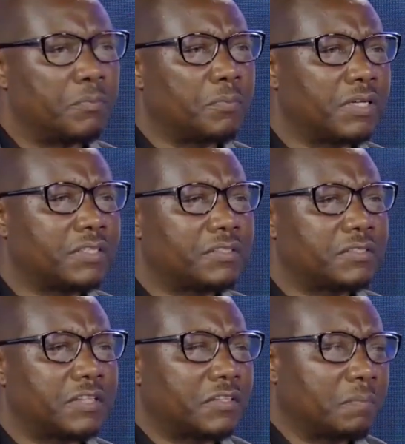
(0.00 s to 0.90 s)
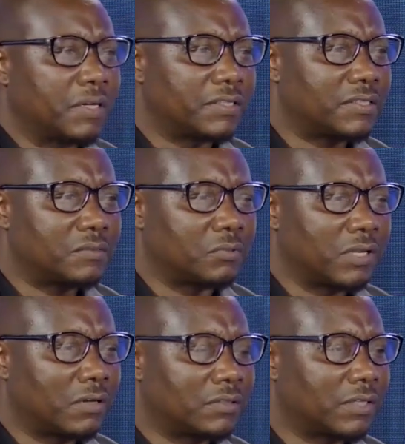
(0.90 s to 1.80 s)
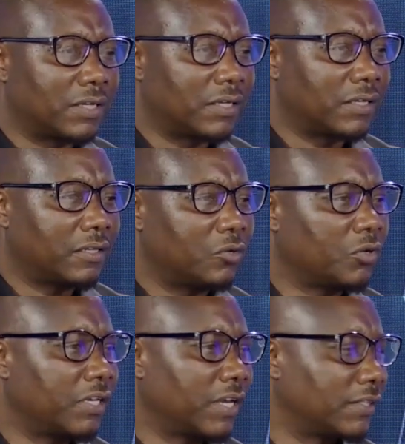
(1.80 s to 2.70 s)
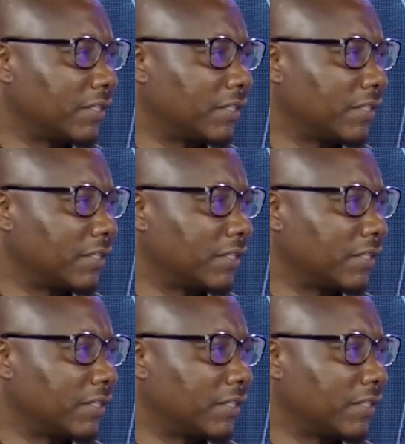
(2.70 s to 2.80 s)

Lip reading: make statements without looking at